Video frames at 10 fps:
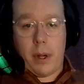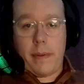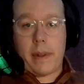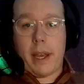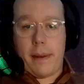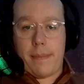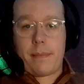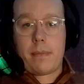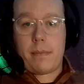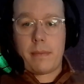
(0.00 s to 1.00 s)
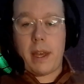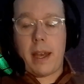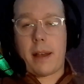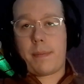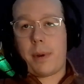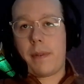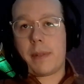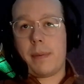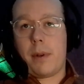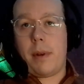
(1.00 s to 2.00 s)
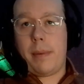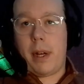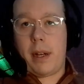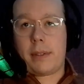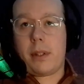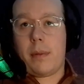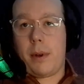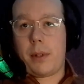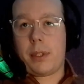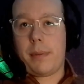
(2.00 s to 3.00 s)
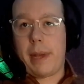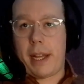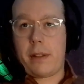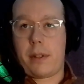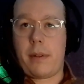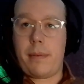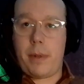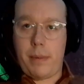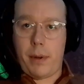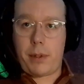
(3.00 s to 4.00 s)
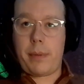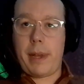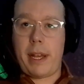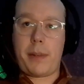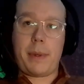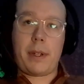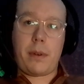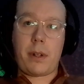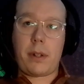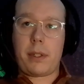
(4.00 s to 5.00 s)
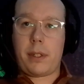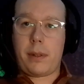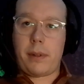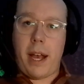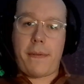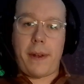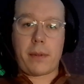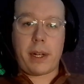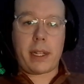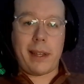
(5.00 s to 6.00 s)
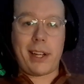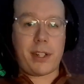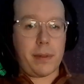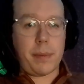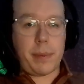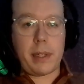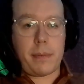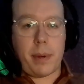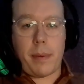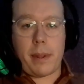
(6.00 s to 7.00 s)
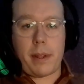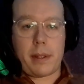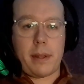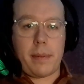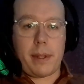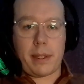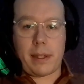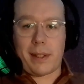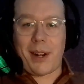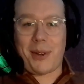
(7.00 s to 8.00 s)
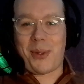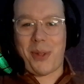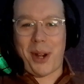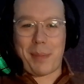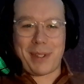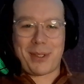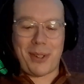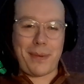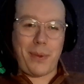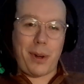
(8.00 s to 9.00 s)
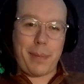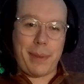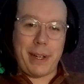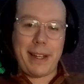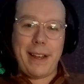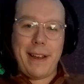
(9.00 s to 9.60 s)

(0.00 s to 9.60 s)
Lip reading: part of it, yeah. Yeah, part of it's emotional management or affect regulation would be probably that'd be like the technical therapist term for it. But